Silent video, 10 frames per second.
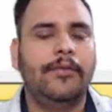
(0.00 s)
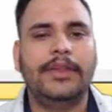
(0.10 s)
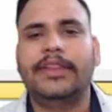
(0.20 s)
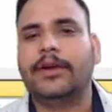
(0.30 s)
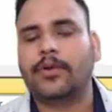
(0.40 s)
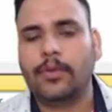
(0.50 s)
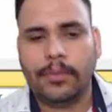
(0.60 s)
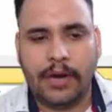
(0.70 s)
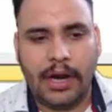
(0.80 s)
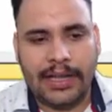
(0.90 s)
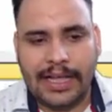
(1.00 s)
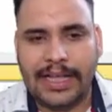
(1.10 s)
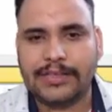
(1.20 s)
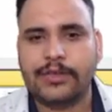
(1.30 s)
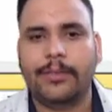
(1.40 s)
with the two
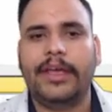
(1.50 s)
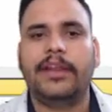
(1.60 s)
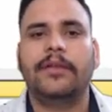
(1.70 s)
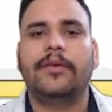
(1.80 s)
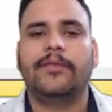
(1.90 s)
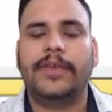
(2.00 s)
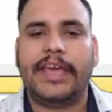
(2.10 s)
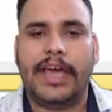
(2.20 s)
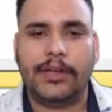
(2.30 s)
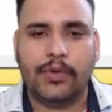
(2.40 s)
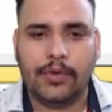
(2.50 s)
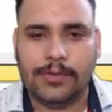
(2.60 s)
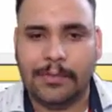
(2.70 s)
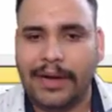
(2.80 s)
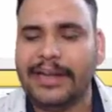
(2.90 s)
broadcast domain, we can
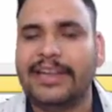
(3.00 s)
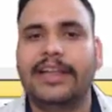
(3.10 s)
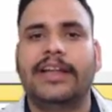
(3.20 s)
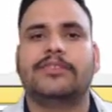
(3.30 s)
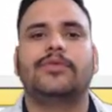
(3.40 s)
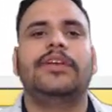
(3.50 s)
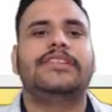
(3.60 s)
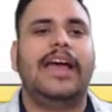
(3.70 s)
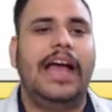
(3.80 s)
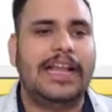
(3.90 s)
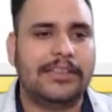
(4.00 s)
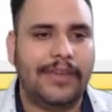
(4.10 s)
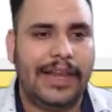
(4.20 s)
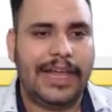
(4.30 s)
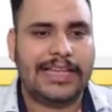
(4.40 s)
use multi-layer switch as
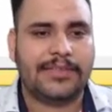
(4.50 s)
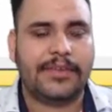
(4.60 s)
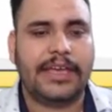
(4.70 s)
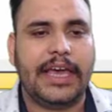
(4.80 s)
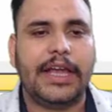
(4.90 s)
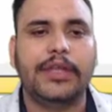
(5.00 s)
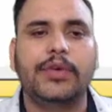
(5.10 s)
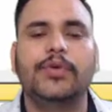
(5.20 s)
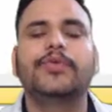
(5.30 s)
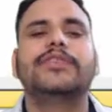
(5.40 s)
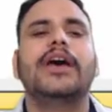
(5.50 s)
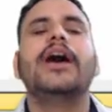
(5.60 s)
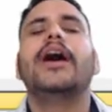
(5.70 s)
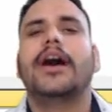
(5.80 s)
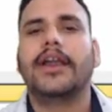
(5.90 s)
well as we can use
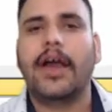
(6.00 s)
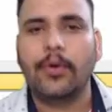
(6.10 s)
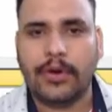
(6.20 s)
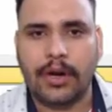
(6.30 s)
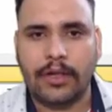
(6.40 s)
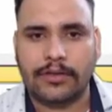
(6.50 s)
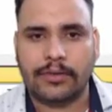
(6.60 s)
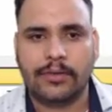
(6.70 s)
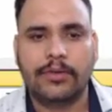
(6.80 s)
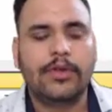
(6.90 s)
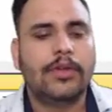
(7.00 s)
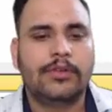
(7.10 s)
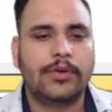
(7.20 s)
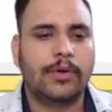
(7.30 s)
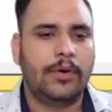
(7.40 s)
a router also.
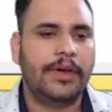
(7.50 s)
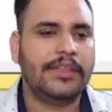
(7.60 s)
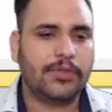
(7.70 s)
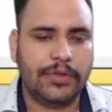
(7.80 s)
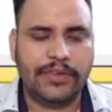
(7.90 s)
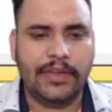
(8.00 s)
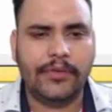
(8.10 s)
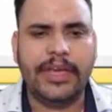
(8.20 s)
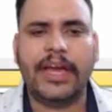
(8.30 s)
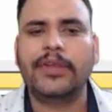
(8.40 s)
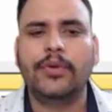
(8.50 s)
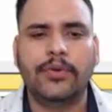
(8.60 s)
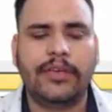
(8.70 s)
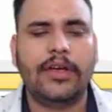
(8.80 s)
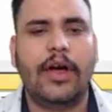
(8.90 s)
So in switching we are
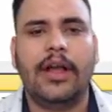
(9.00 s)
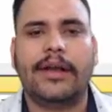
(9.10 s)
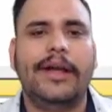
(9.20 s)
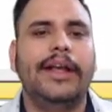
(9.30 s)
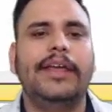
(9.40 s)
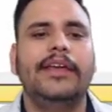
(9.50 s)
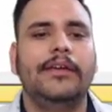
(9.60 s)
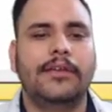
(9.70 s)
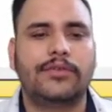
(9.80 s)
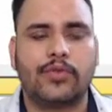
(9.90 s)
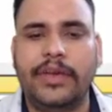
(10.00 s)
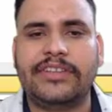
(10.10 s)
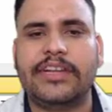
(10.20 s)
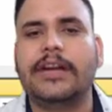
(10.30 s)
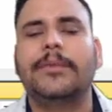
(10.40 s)
using already
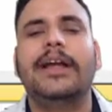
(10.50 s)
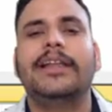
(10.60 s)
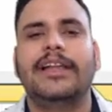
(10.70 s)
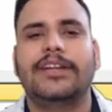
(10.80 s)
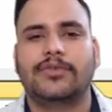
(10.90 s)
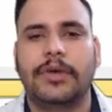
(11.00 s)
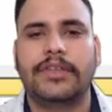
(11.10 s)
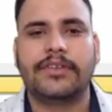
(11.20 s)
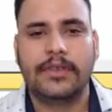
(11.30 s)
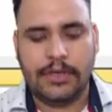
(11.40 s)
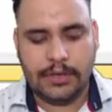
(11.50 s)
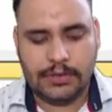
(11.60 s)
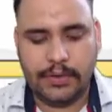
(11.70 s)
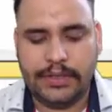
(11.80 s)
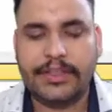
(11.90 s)
switch and multi-layer switch.
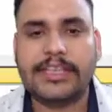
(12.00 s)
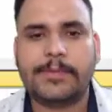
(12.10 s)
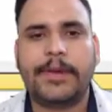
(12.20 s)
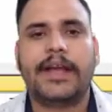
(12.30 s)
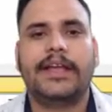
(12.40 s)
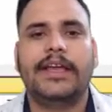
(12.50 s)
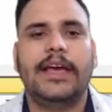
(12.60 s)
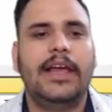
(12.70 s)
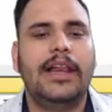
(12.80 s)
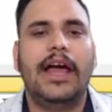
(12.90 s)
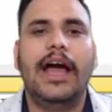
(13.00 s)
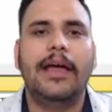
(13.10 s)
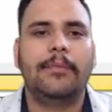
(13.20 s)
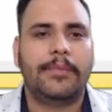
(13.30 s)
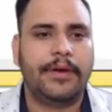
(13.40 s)
So in this practical
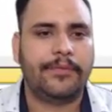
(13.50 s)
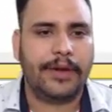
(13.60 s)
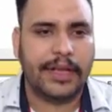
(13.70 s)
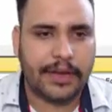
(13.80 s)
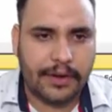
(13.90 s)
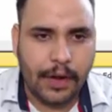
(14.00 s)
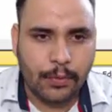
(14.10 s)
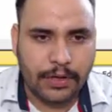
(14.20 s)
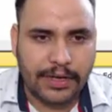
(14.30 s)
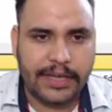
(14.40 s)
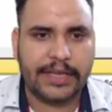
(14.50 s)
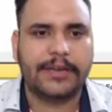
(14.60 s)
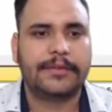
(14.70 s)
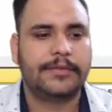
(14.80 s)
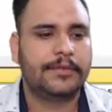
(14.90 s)
I am preferring router
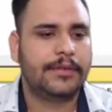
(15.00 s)
here.